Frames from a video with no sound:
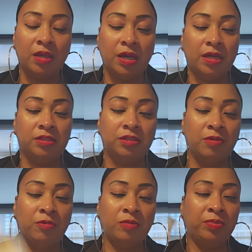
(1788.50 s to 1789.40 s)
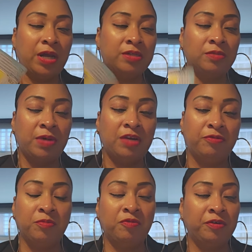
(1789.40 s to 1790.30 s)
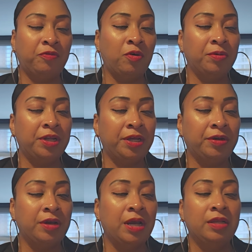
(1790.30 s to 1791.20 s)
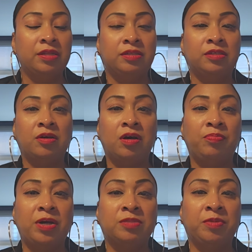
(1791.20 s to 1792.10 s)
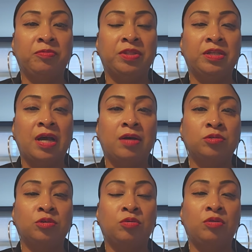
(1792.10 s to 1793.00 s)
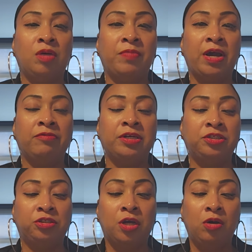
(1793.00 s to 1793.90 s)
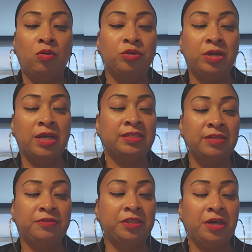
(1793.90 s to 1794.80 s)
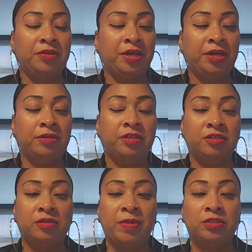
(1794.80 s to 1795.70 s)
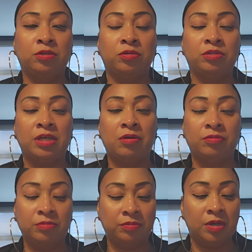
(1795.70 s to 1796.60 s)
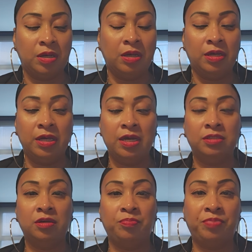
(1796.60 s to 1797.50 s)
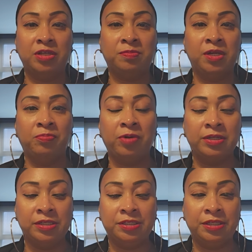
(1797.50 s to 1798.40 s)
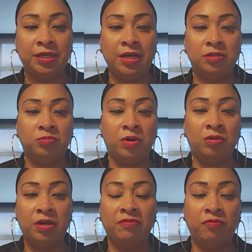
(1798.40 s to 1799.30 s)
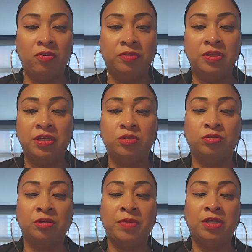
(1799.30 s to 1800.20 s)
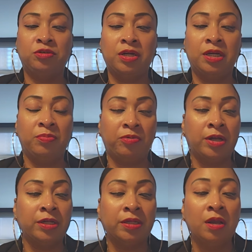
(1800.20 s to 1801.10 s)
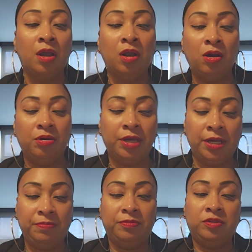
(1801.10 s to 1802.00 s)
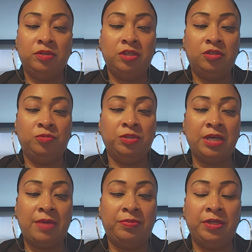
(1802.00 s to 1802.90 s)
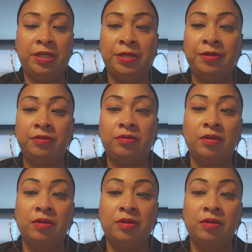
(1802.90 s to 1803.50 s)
Yes, they want to block somebody from moving forward here. This is uh, possibly within a household, a marriage, or you guys live together here. This is about to close out. Yes, possibly a pregnancy as well involved in this, or somebody trying to get pregnant. Okay, so this is what's happening here.